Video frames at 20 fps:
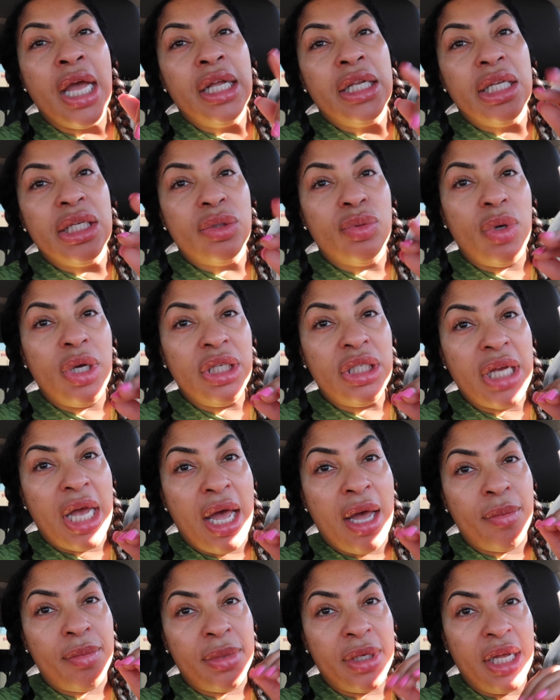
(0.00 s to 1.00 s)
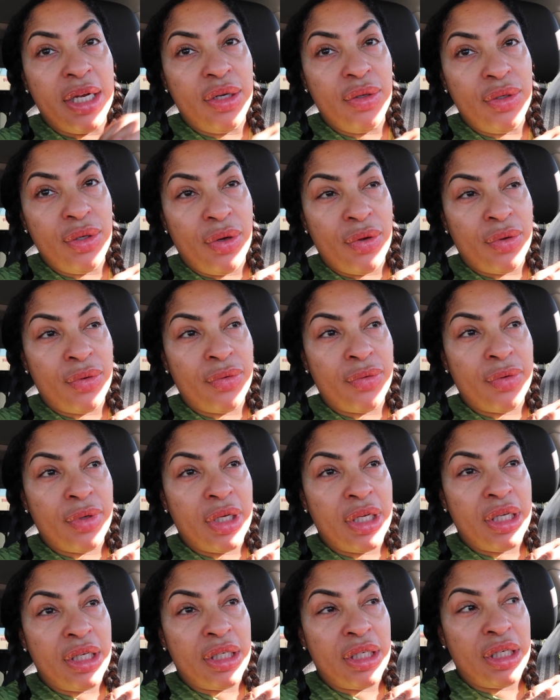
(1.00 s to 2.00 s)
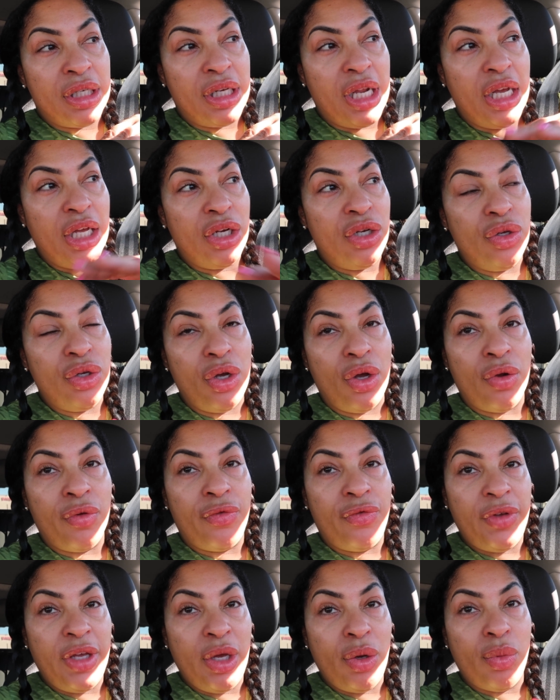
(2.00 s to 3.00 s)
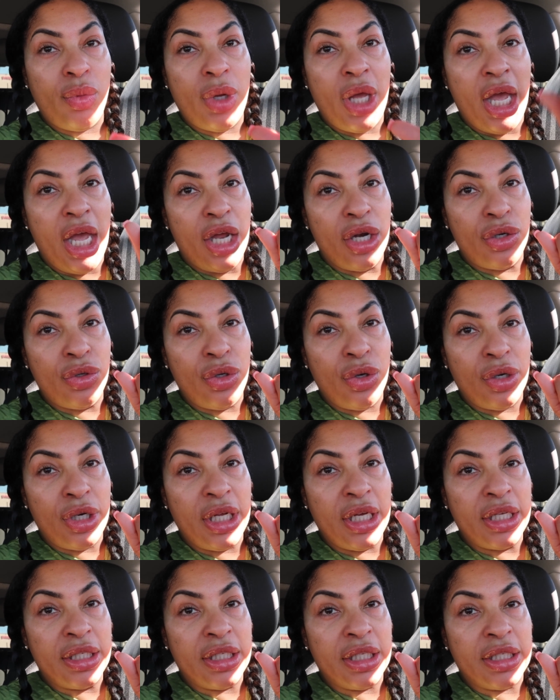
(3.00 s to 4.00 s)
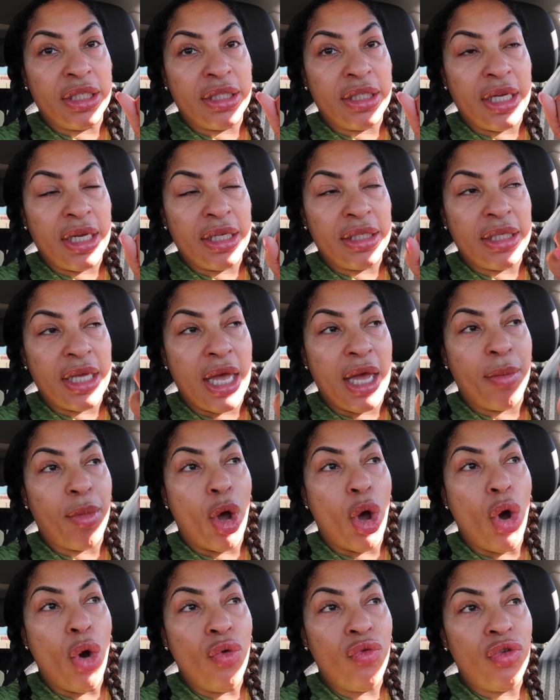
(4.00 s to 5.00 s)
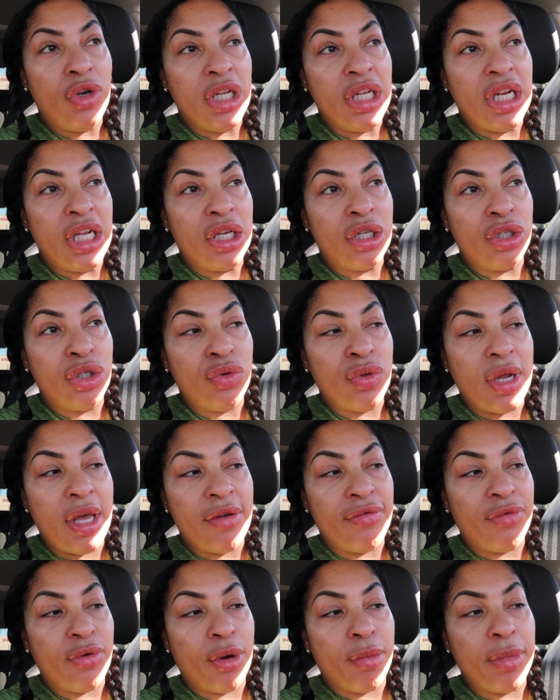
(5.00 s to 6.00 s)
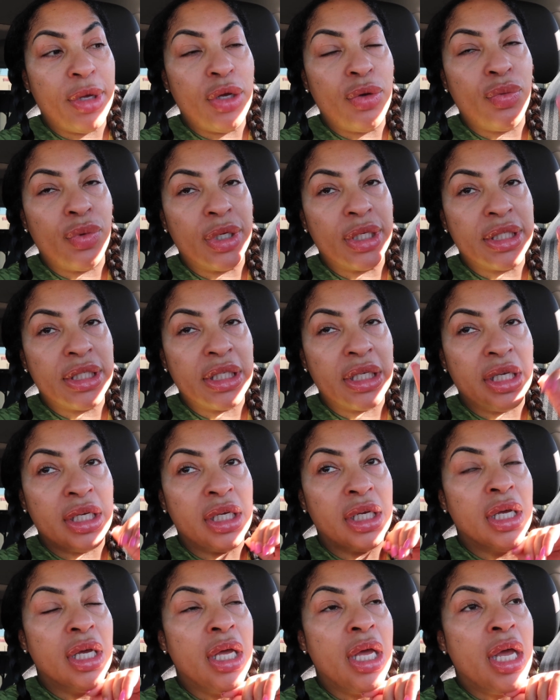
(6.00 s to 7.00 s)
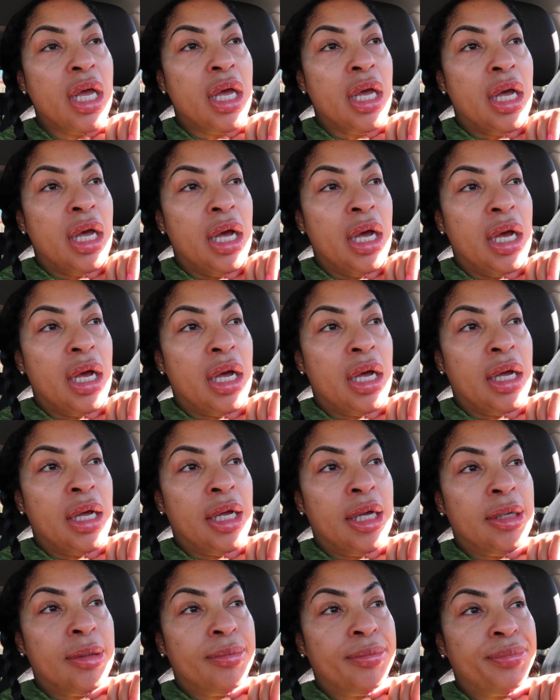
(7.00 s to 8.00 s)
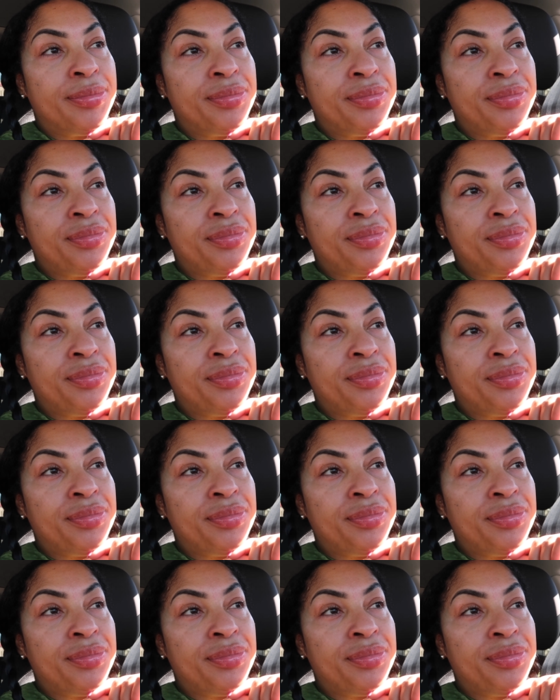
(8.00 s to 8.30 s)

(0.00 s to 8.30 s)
this one shop, they can do your feet and do your nails at the same time. Hopefully they'll do that for me. We'll see. And